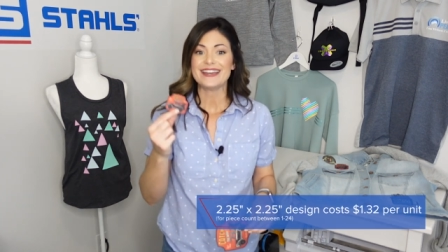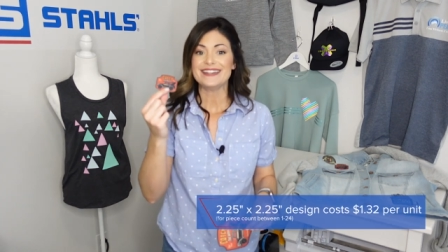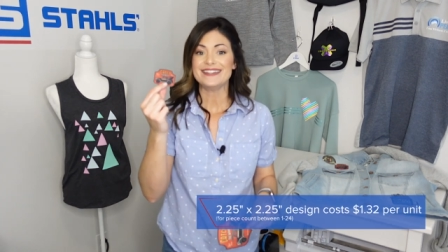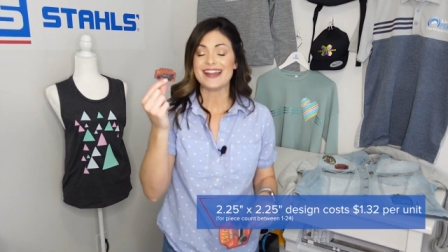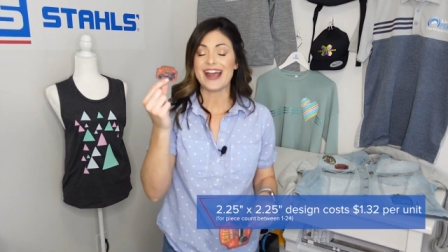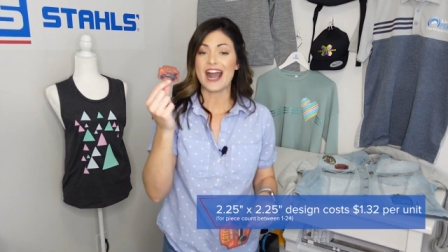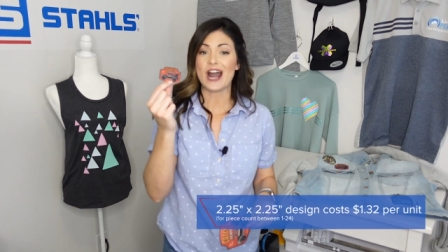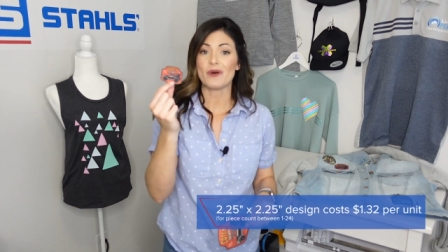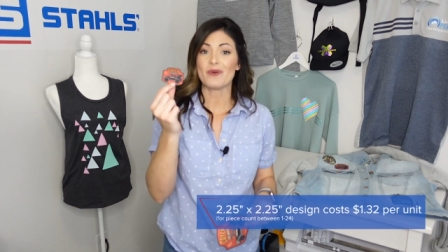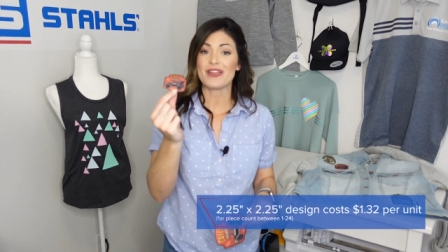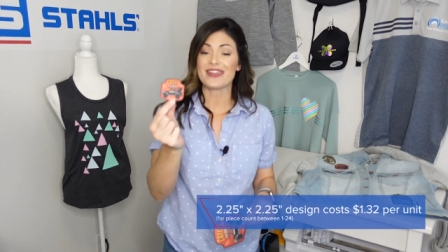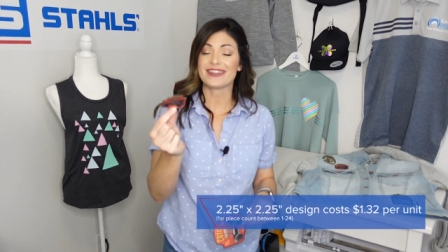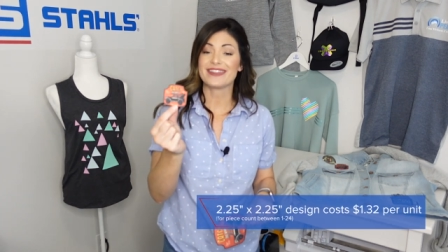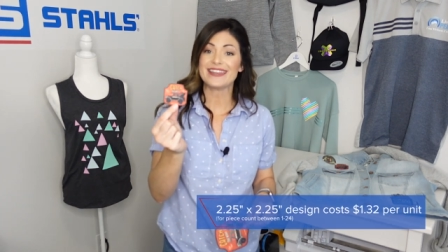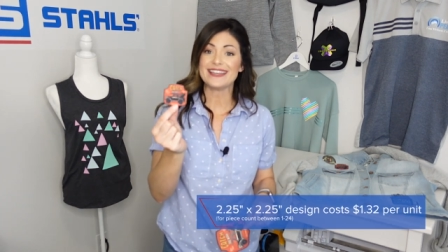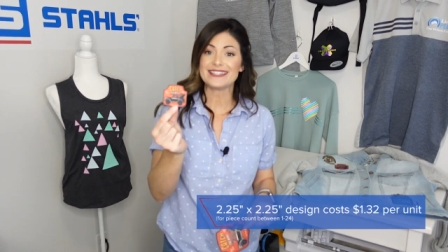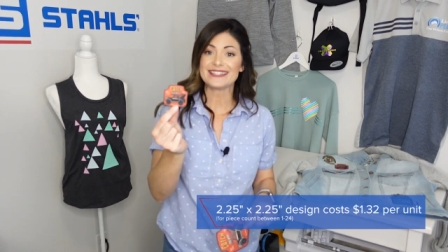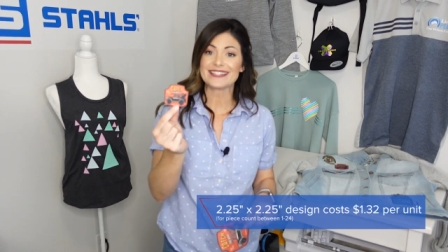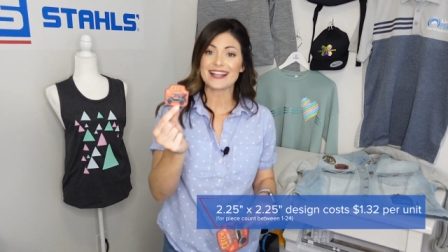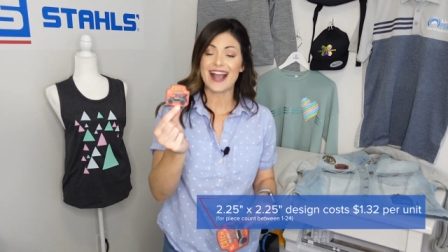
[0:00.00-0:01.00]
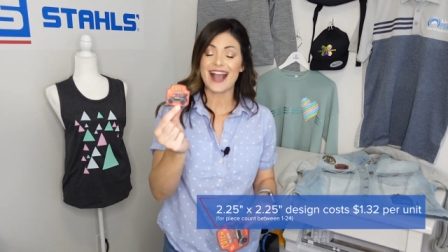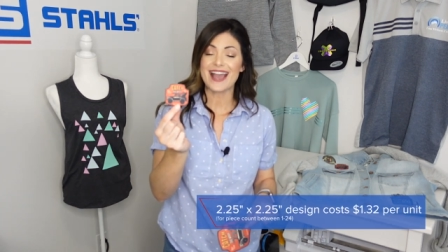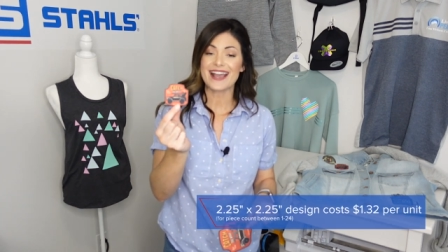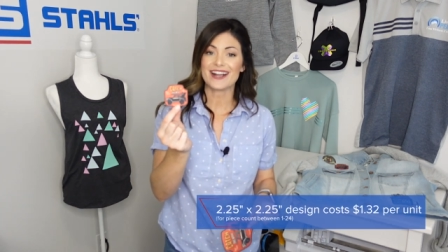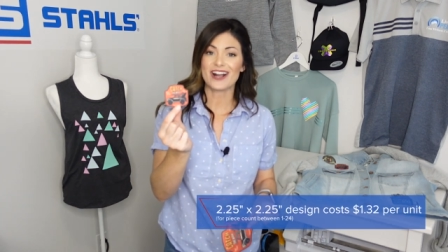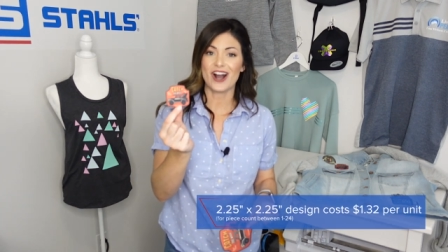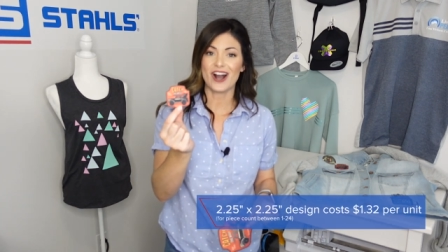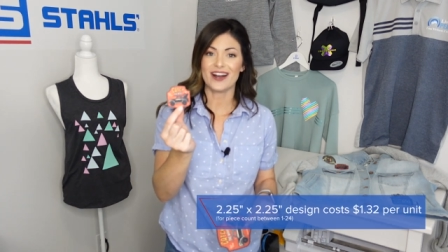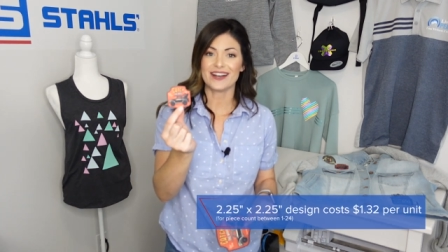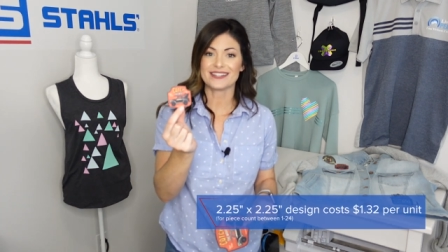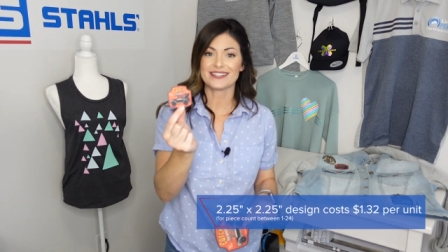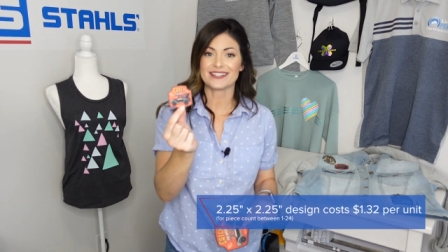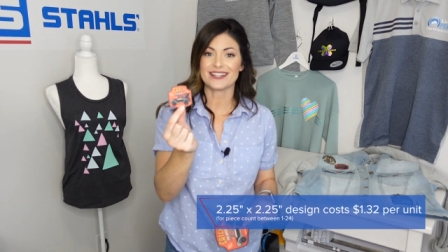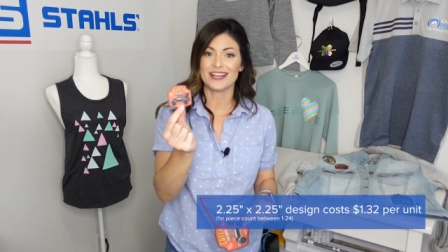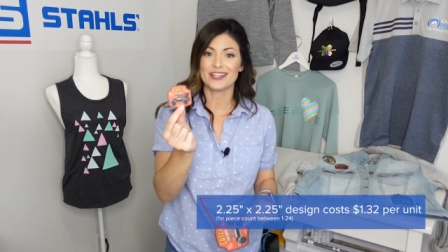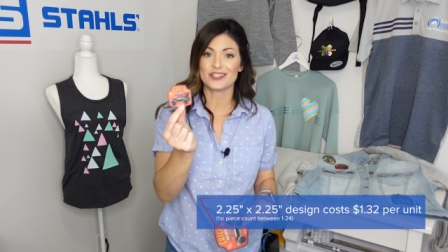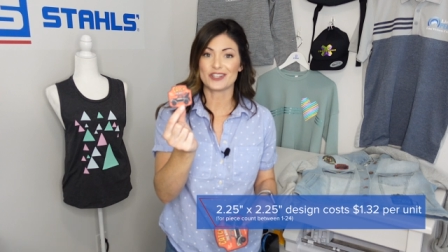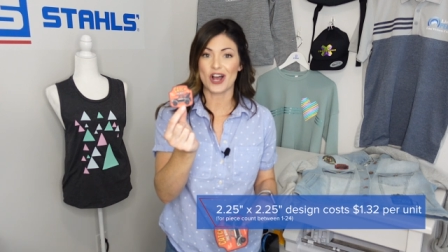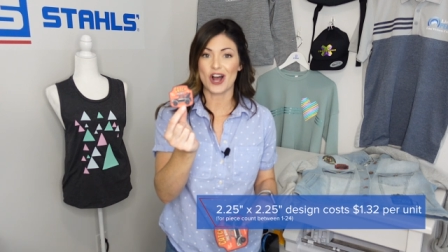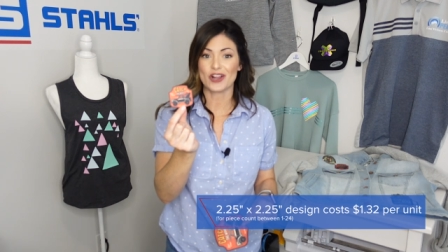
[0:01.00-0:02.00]
Now, this guy cost
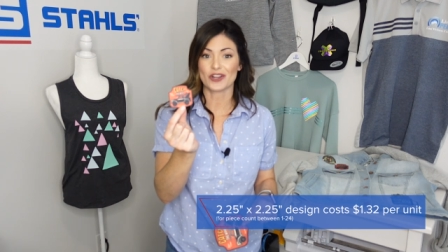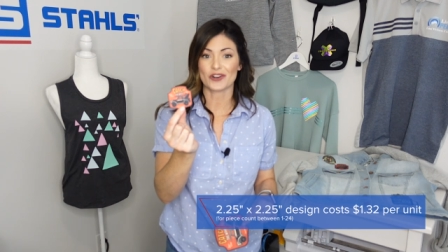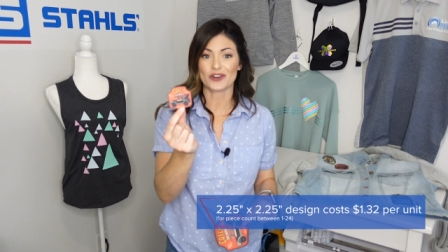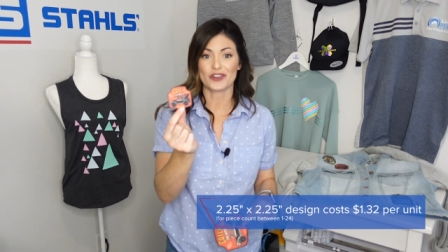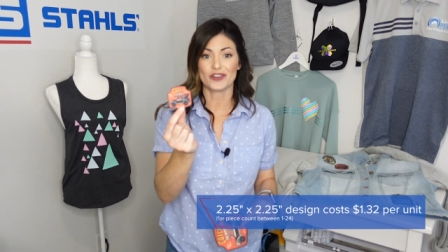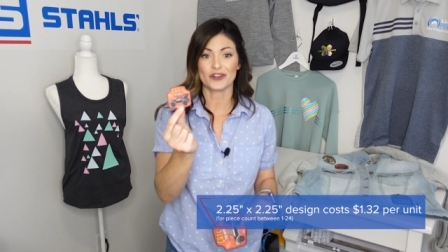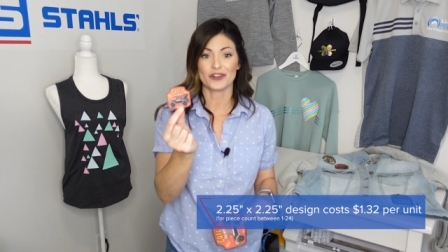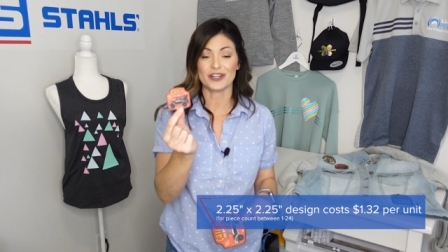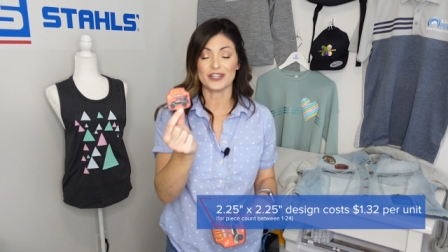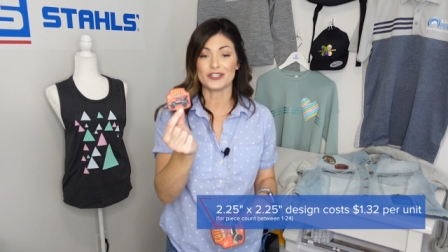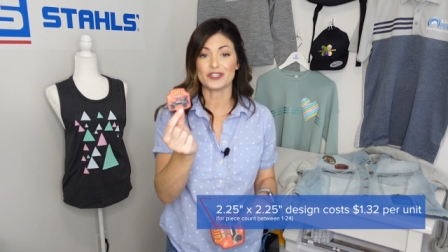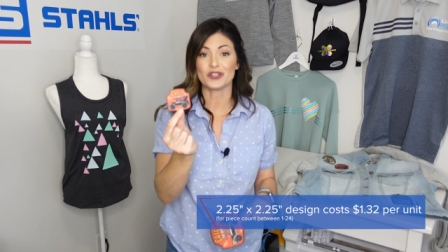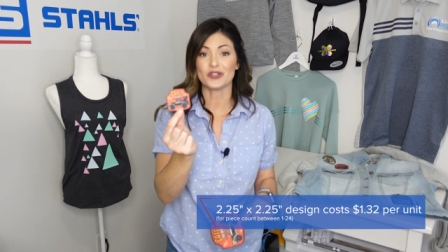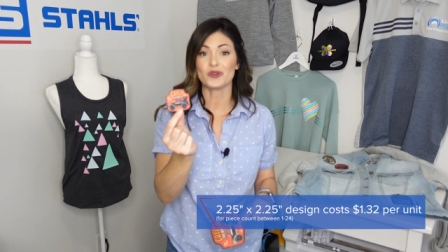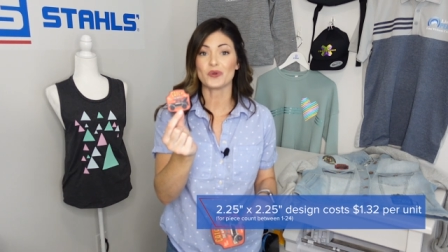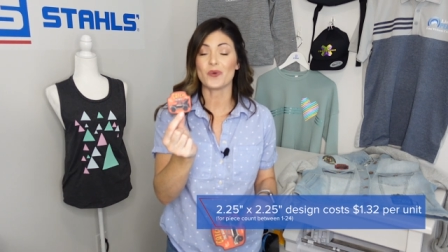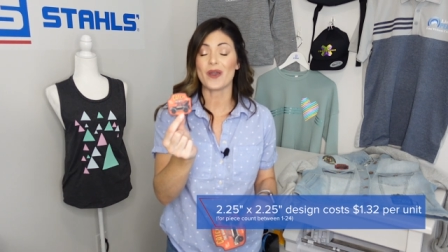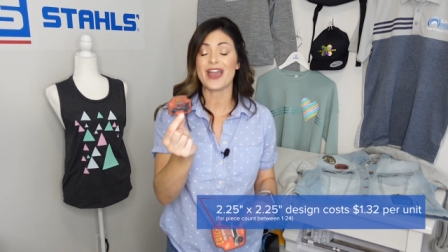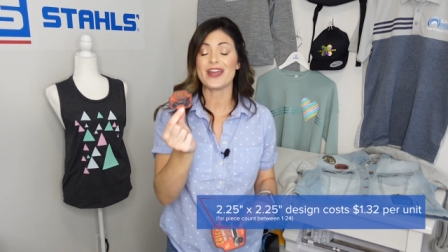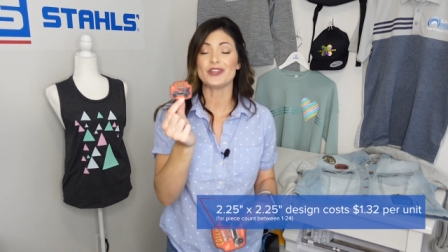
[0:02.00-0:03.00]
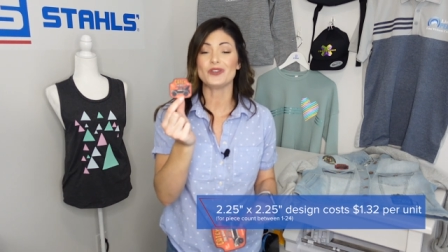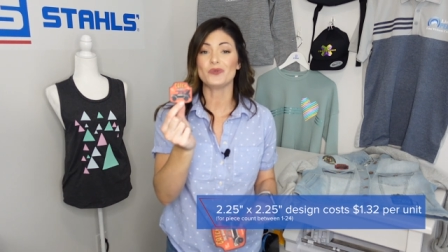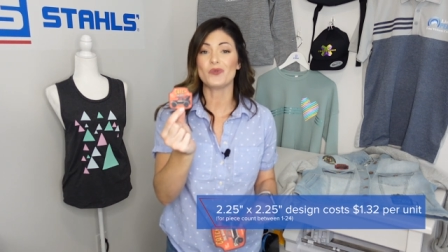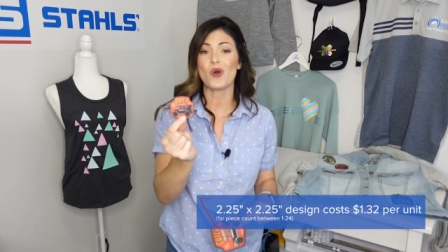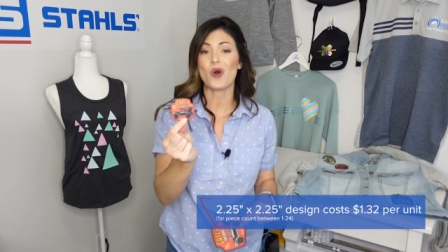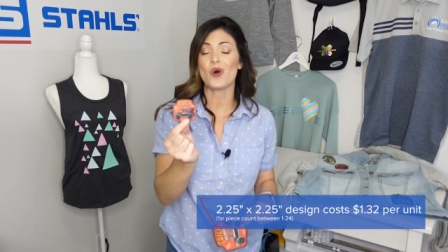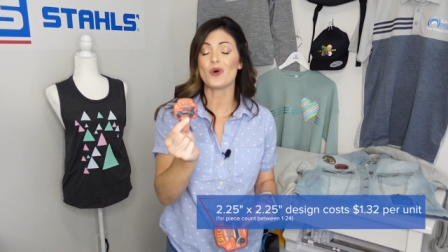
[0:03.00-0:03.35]
$1.32 and you